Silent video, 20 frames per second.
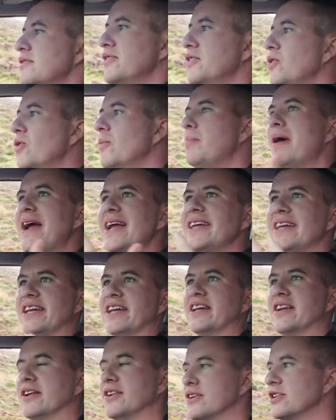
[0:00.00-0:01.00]
No
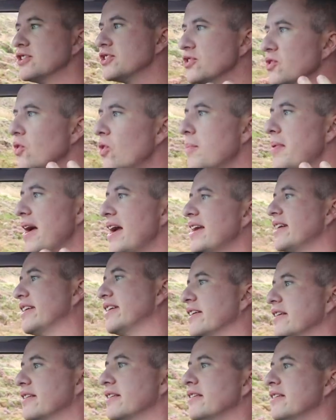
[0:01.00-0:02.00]
banging! There's no
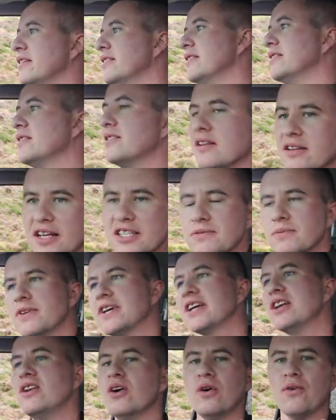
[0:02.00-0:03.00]
banging. That's what
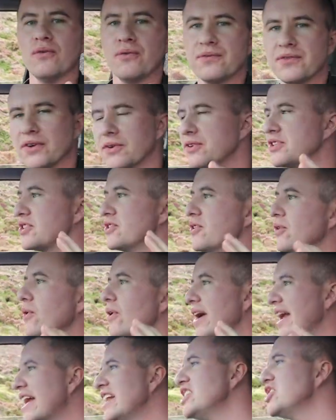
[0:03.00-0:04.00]
I love. There is
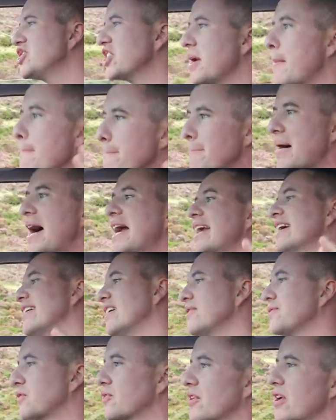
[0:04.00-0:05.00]
no engine banging
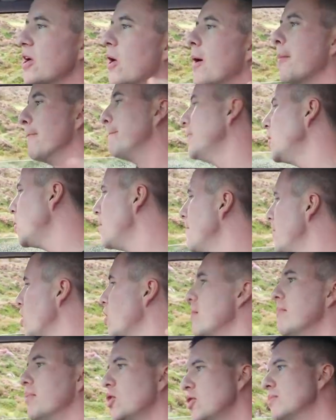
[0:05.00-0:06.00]
off the ground. Boom,
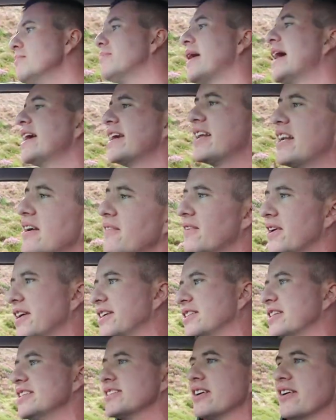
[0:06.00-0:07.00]
boom, boom, banging
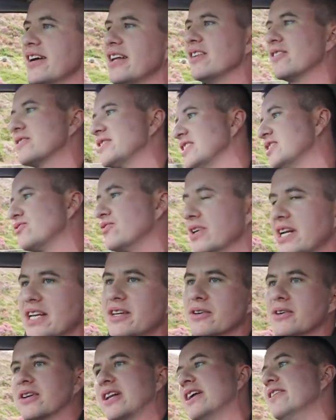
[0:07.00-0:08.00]
everything. This Hilux has really
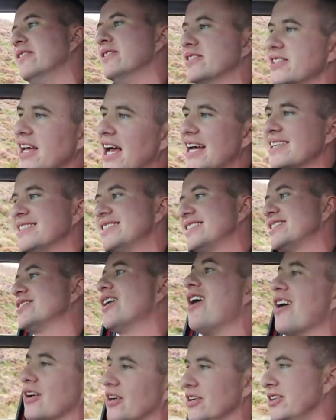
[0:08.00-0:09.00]
good clearance as
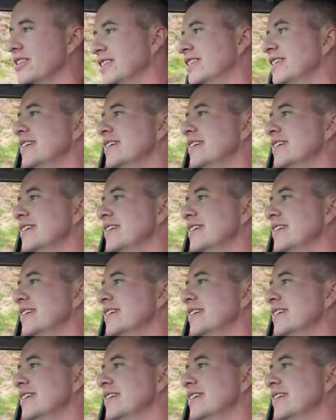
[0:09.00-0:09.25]
stock.